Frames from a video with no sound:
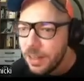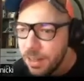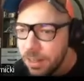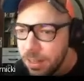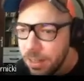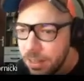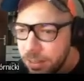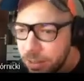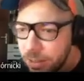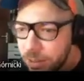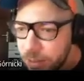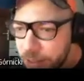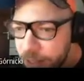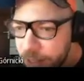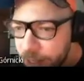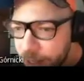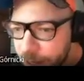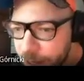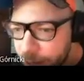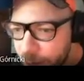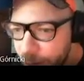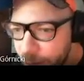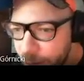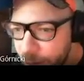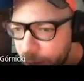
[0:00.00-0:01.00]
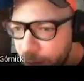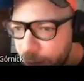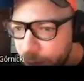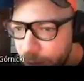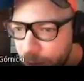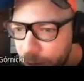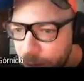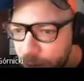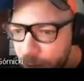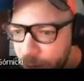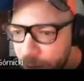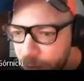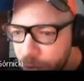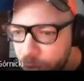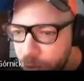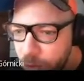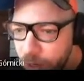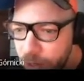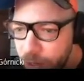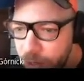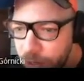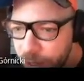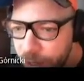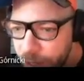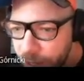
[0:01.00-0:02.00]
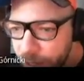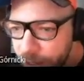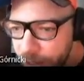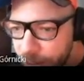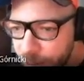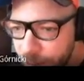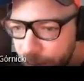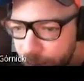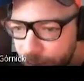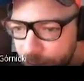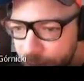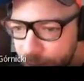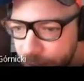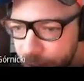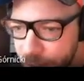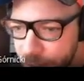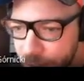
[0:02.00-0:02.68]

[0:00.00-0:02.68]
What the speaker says: There is a huge question. Can you look?